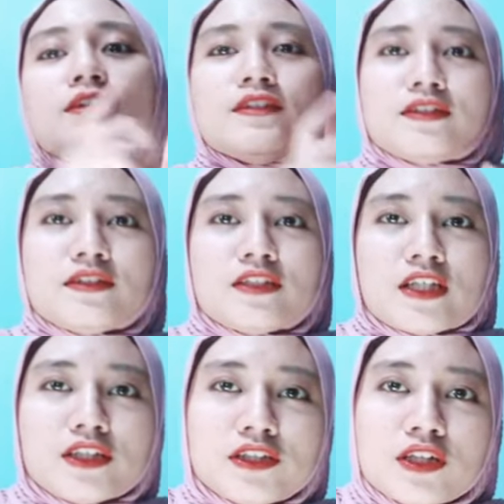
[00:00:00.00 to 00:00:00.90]

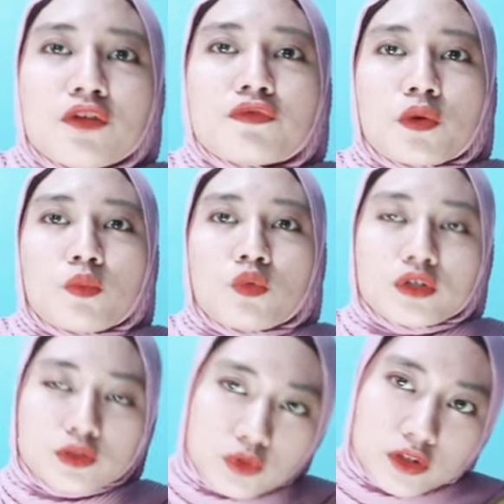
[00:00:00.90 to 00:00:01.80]
discharge from
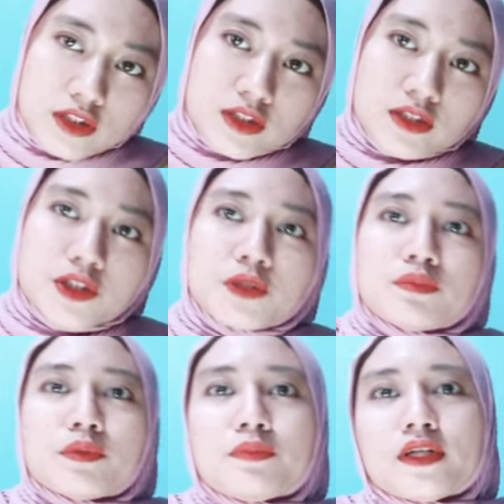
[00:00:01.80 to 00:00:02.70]
wastewater
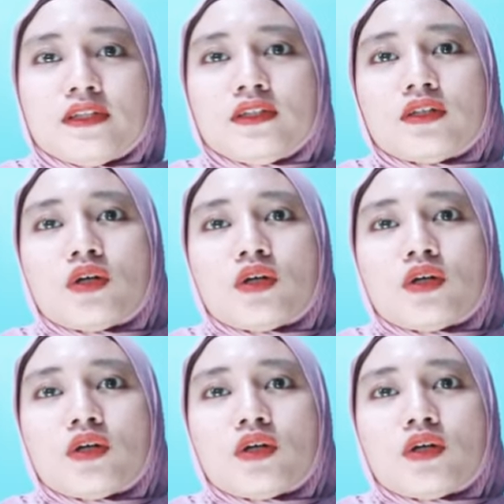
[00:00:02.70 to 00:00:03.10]
treatment plants,